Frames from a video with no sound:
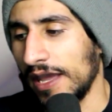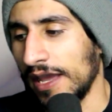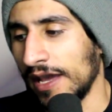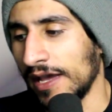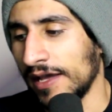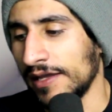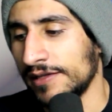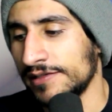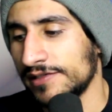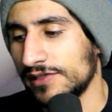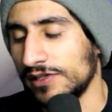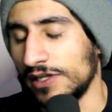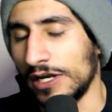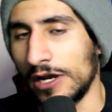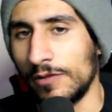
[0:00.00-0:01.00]

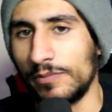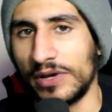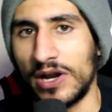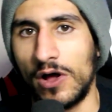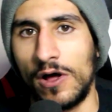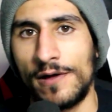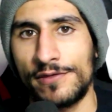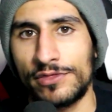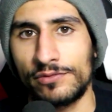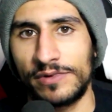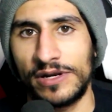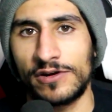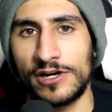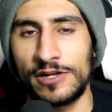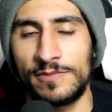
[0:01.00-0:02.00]
And, but all
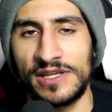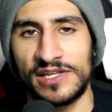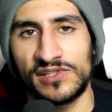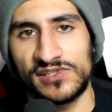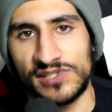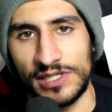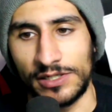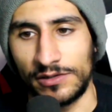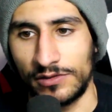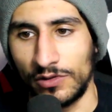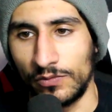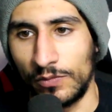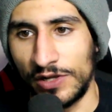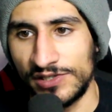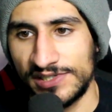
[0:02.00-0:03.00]
3 are going to be considered.
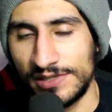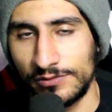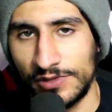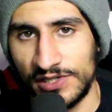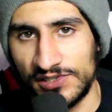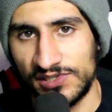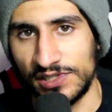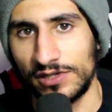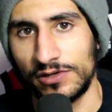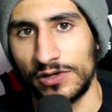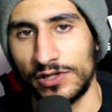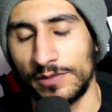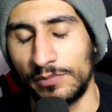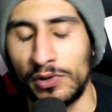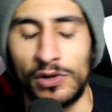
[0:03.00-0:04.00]
The ones that were considered
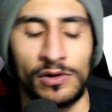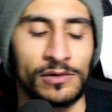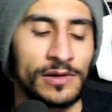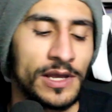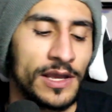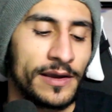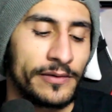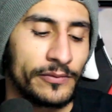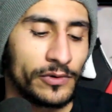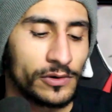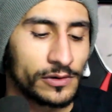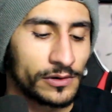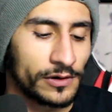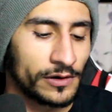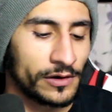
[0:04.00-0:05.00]
on the poll
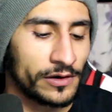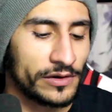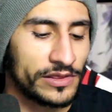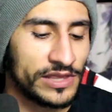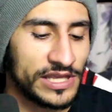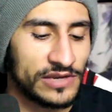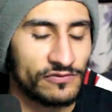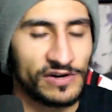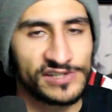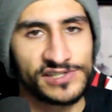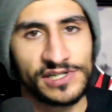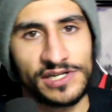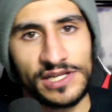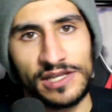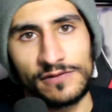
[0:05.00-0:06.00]
were the
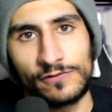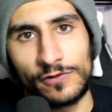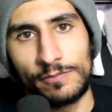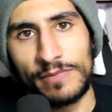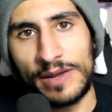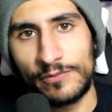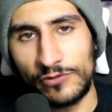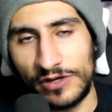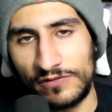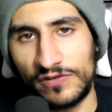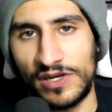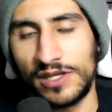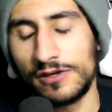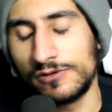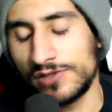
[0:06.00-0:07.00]
Resident Evil memory
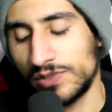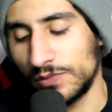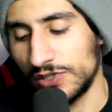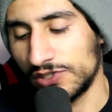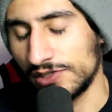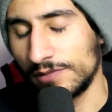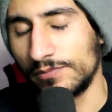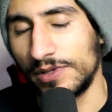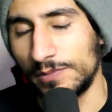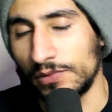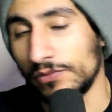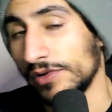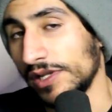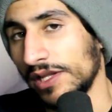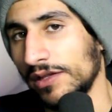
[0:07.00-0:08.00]
videos, which some
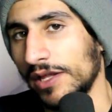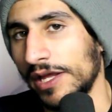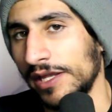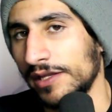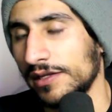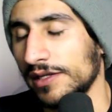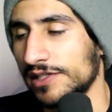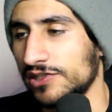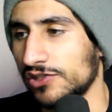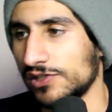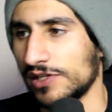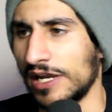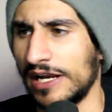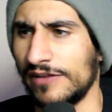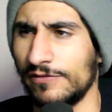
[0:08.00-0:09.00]
people really like. It's
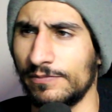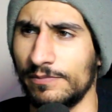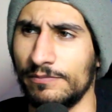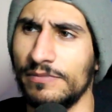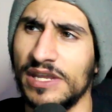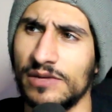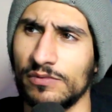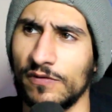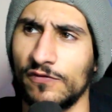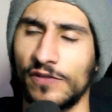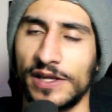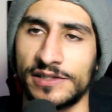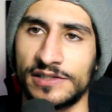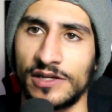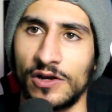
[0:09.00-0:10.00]
just kind of me
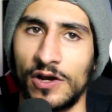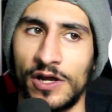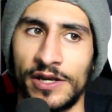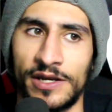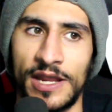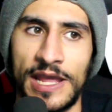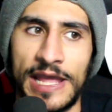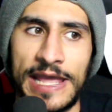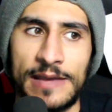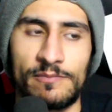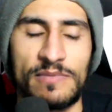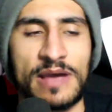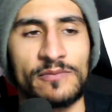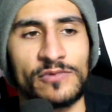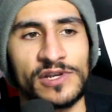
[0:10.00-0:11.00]
reflecting on
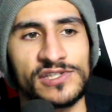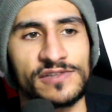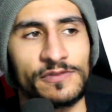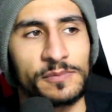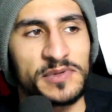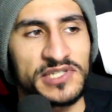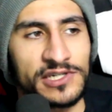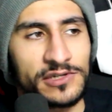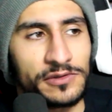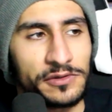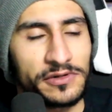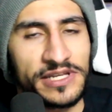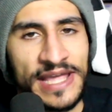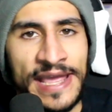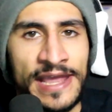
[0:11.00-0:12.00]
memories of a
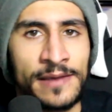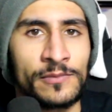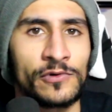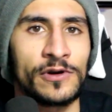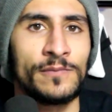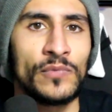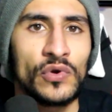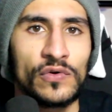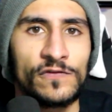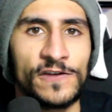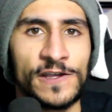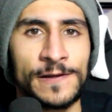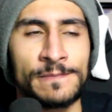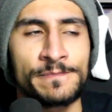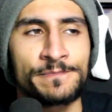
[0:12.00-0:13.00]
particular game or a
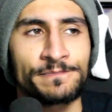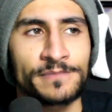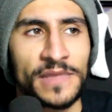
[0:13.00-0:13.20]
movie.